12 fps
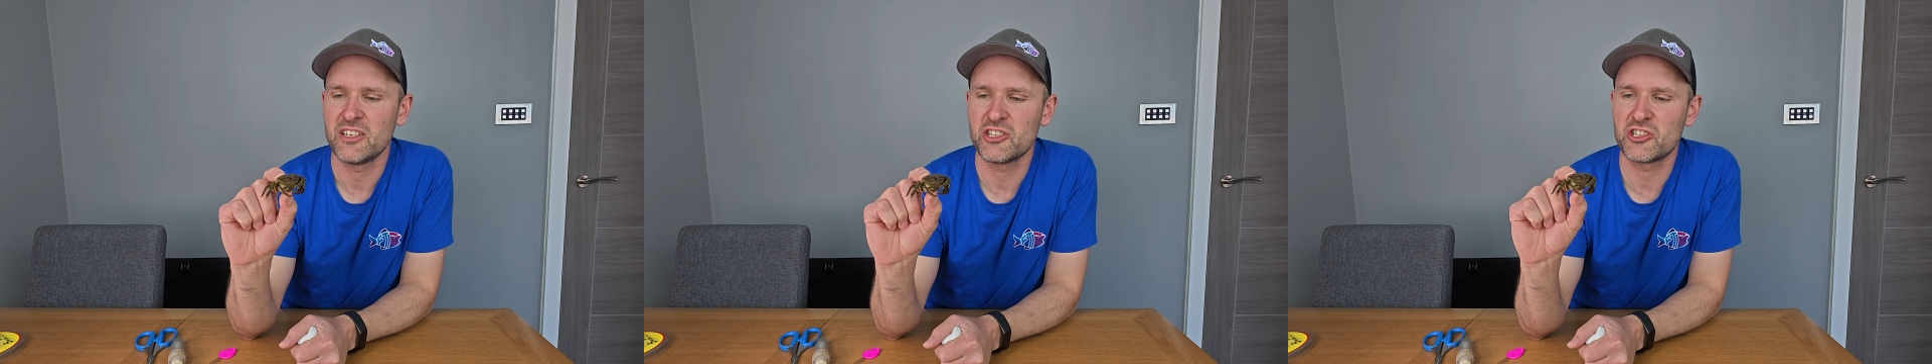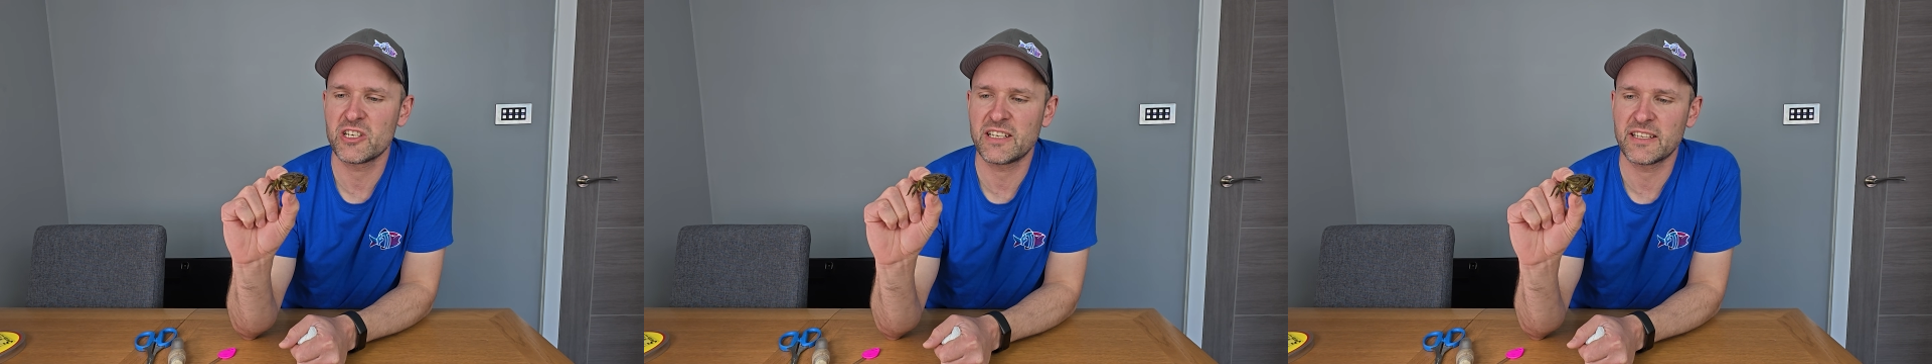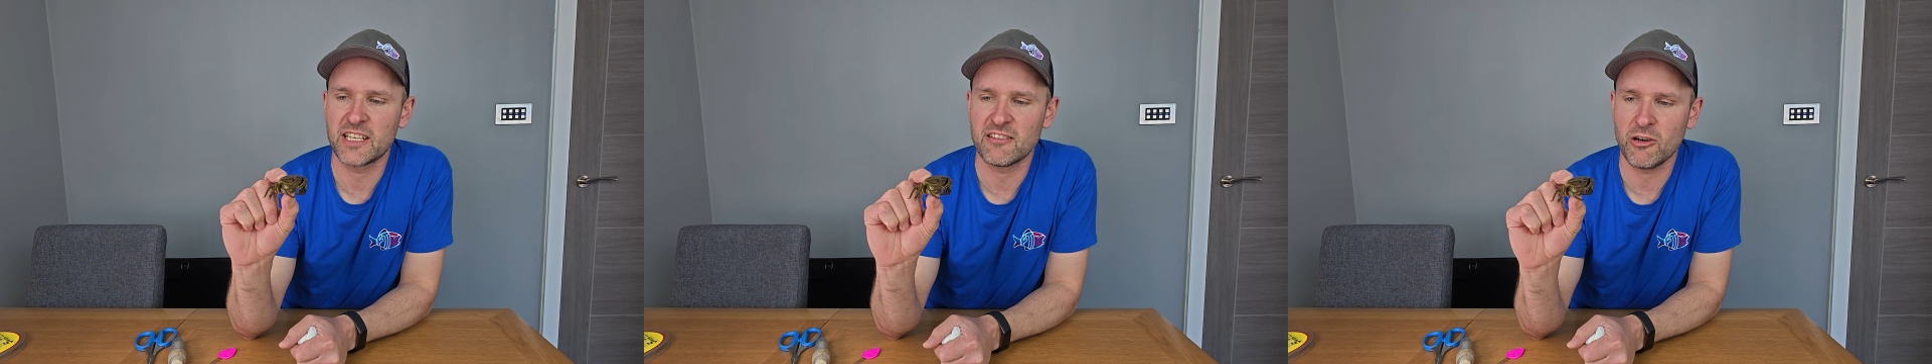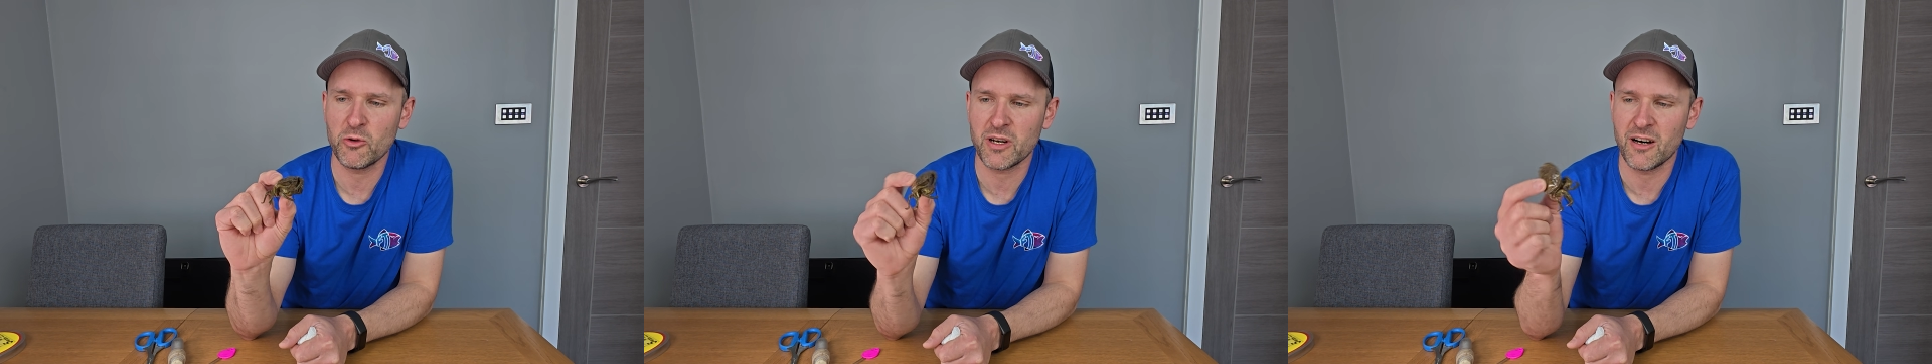shedding
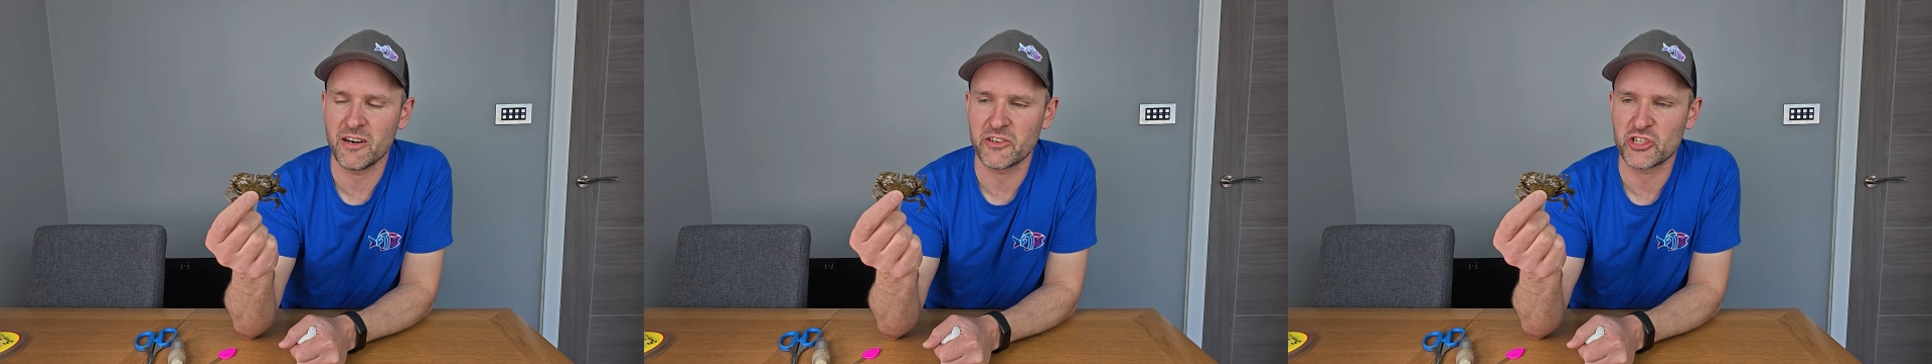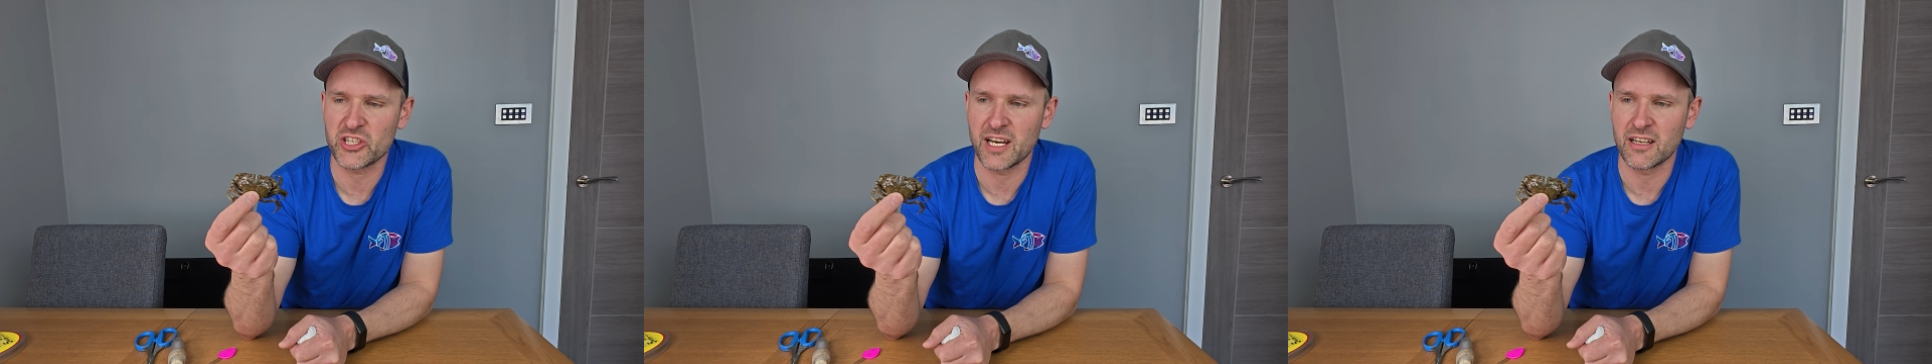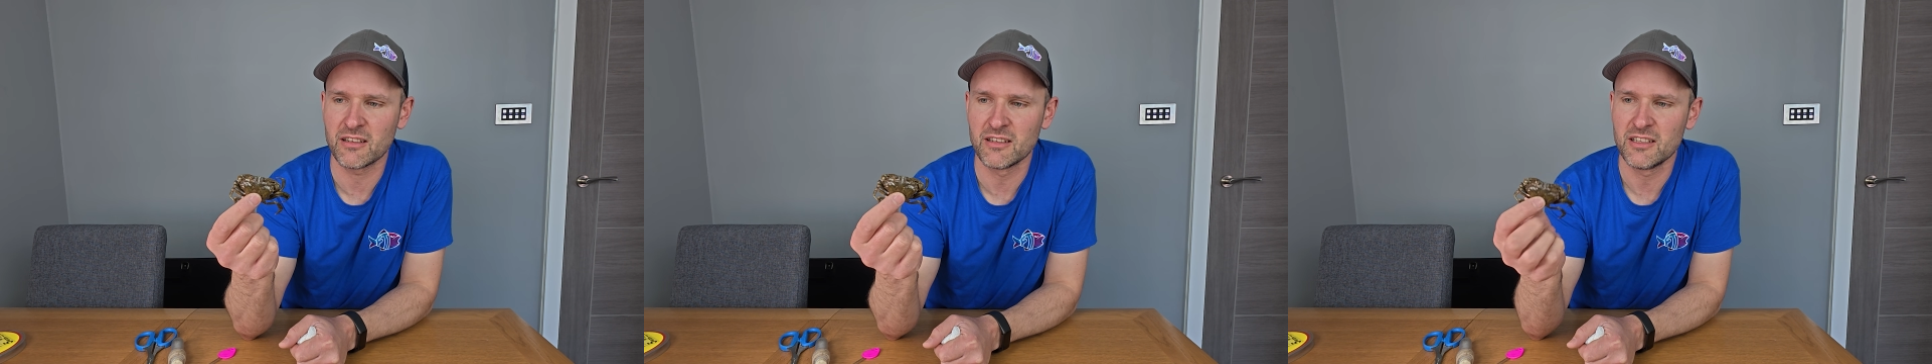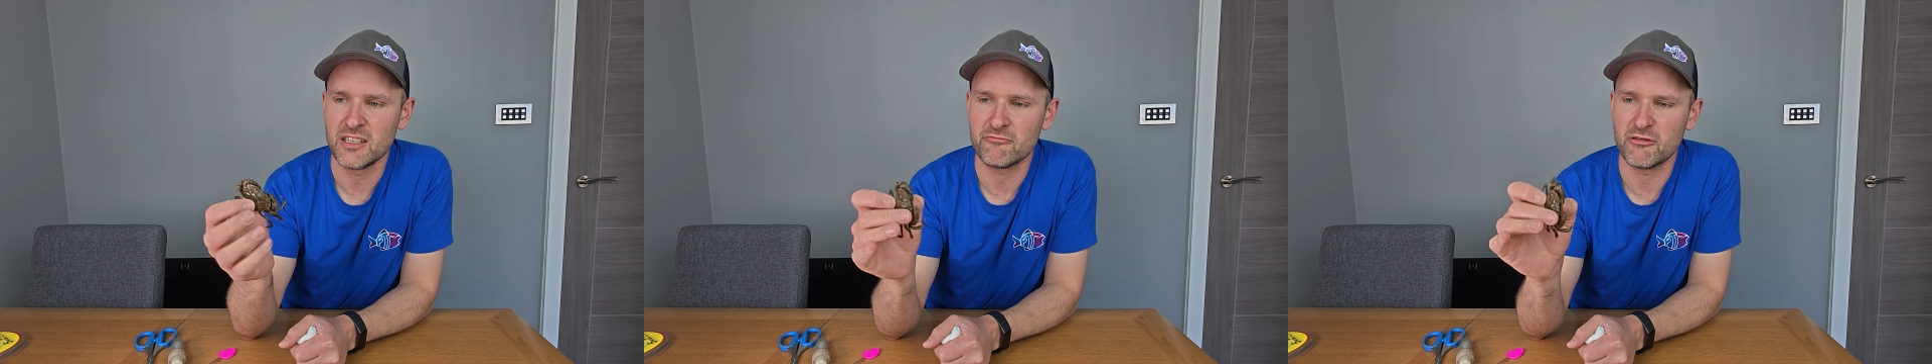their old hard shell,